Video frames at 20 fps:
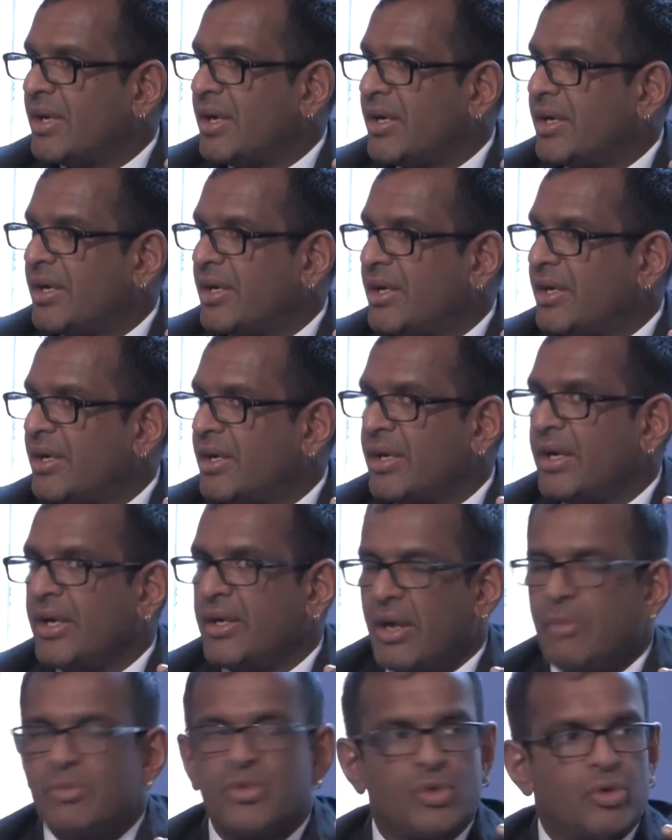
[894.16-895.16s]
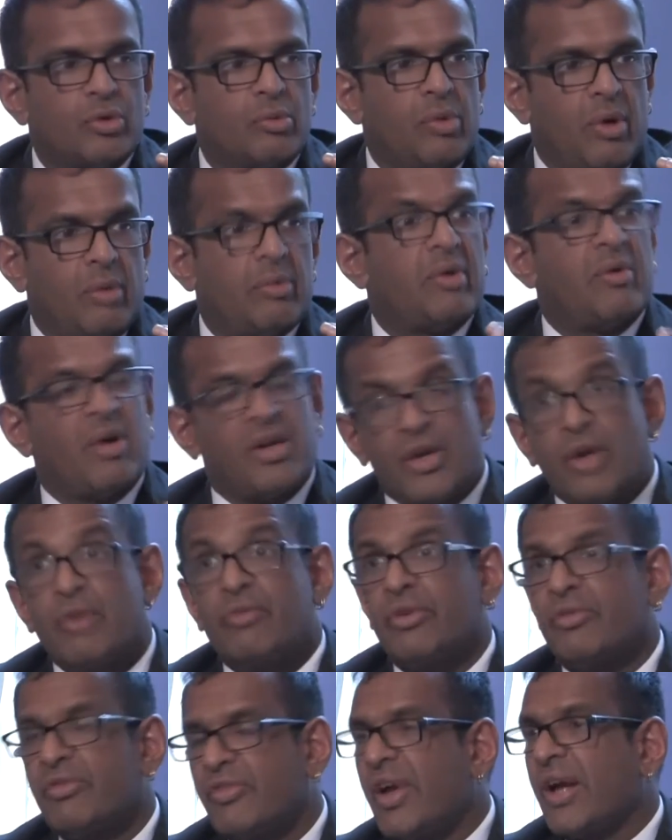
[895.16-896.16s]
And I'm sure, I know
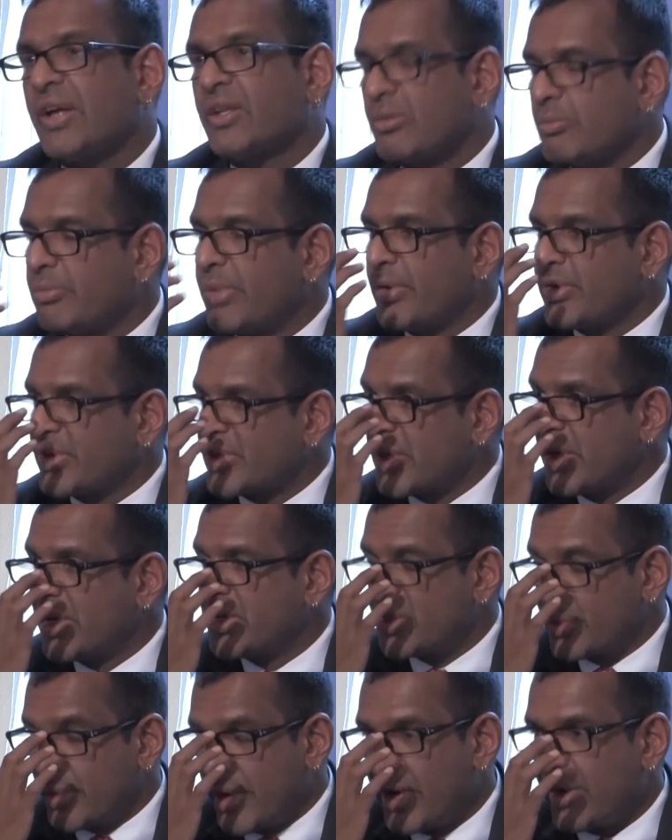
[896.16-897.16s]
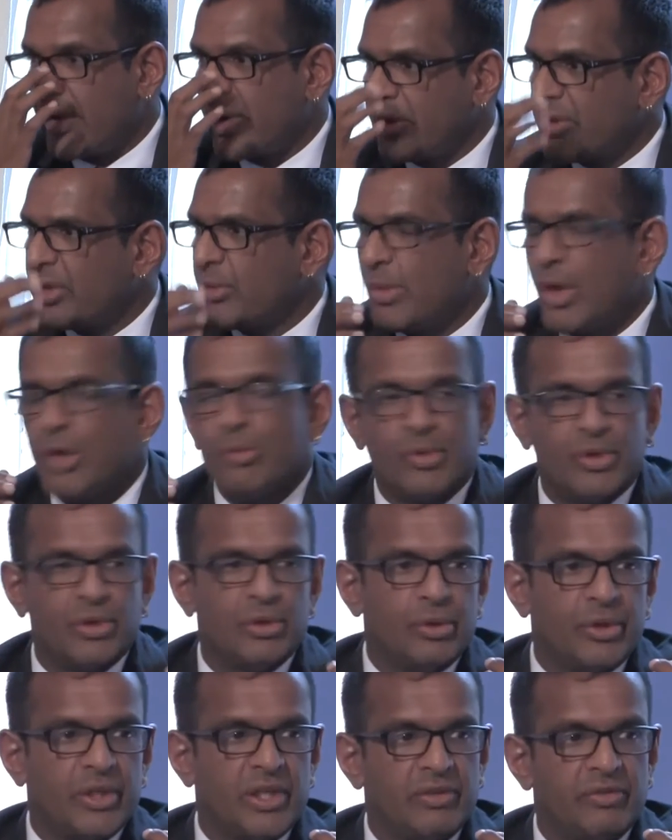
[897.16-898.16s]
for a fact that both sides are out at the
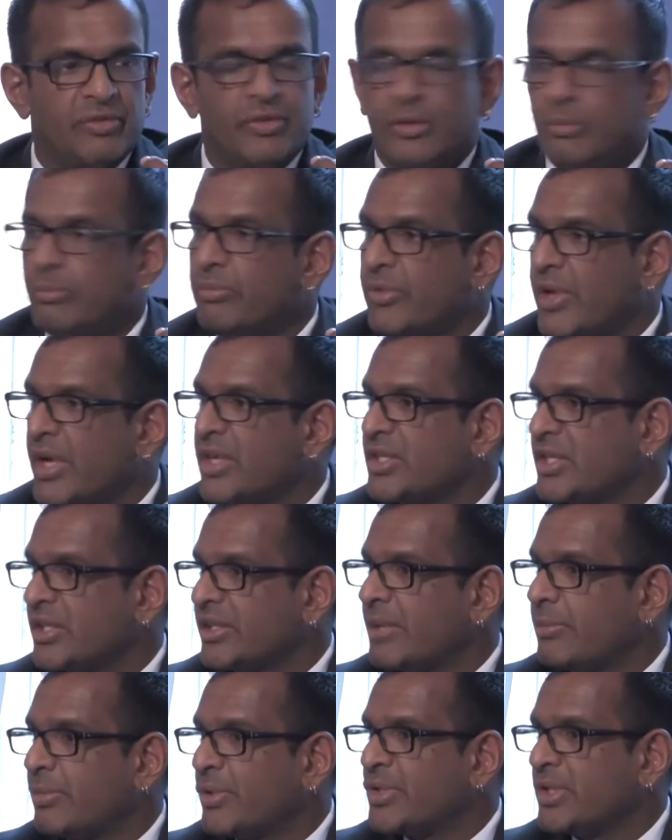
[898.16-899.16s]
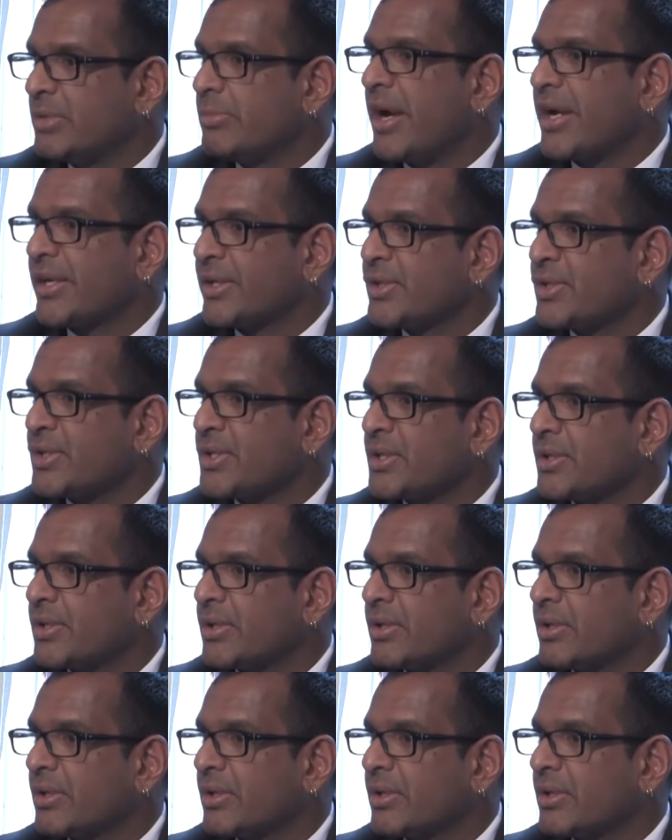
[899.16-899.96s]
moment looking for their celebrity backers,